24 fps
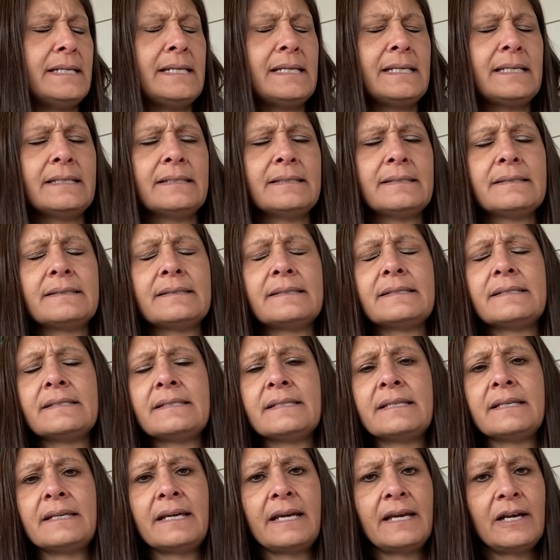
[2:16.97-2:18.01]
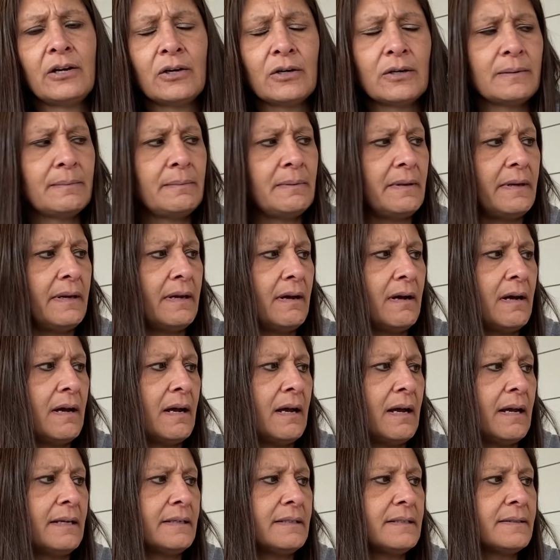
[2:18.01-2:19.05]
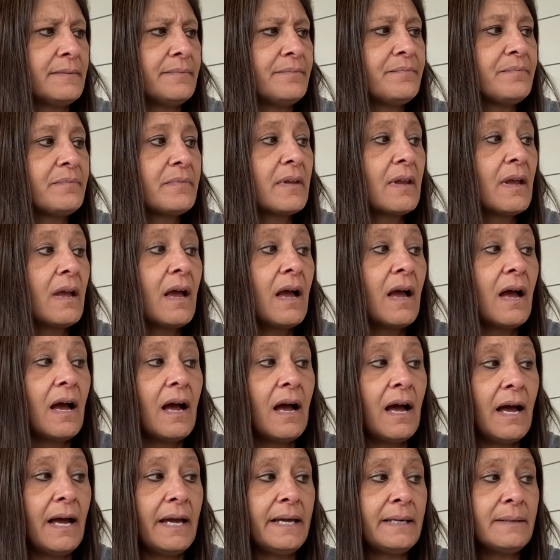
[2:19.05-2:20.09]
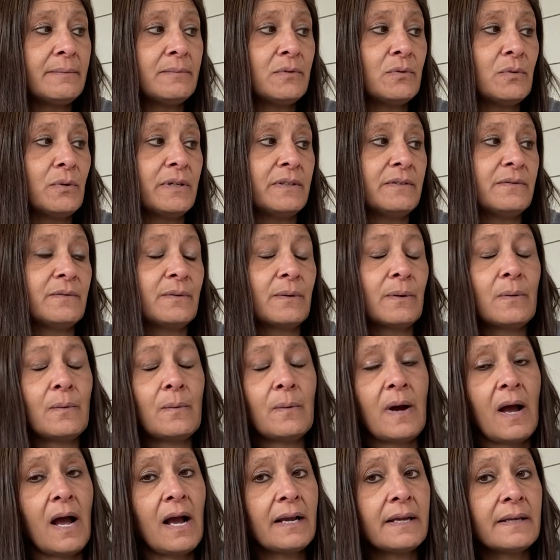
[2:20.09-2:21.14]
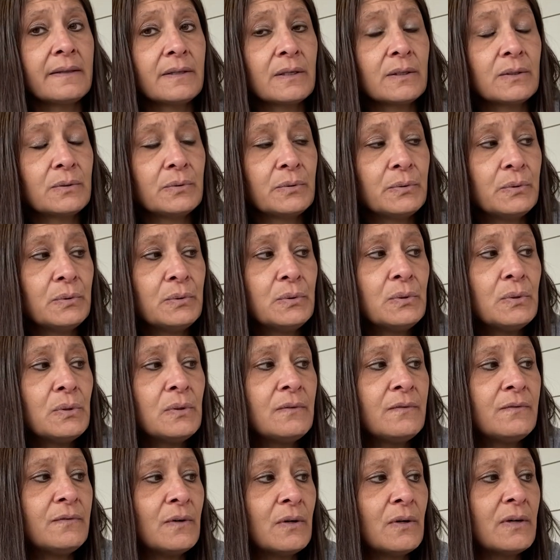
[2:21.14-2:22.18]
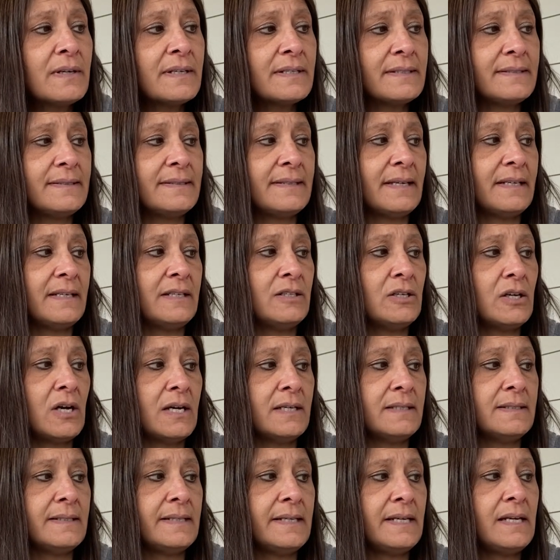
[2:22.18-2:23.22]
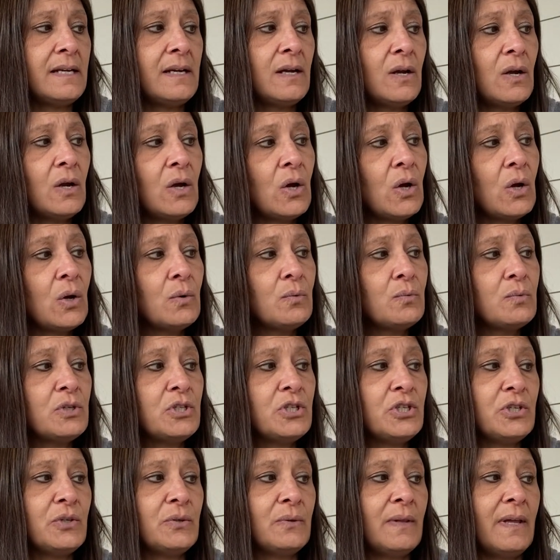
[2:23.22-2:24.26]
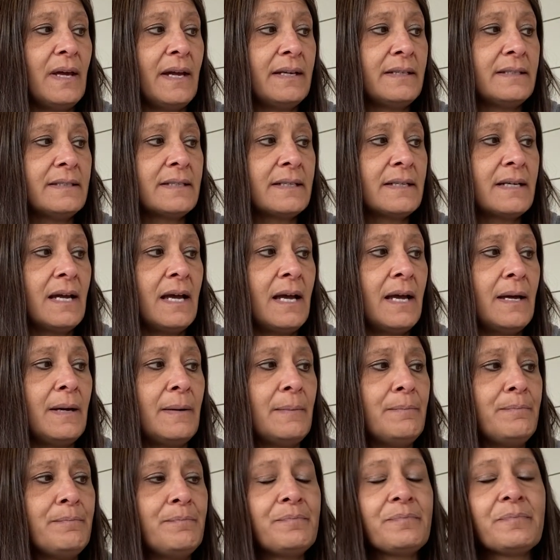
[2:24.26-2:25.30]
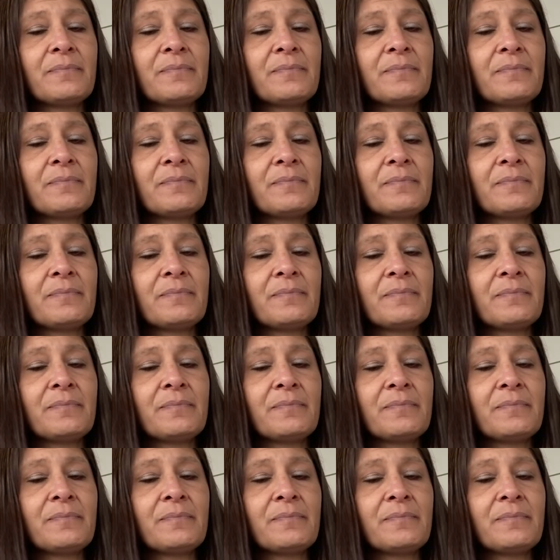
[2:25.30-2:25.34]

"It is terribly hot." "I am going for a walk in the cool forest," said Anansi. "Would you like to come?"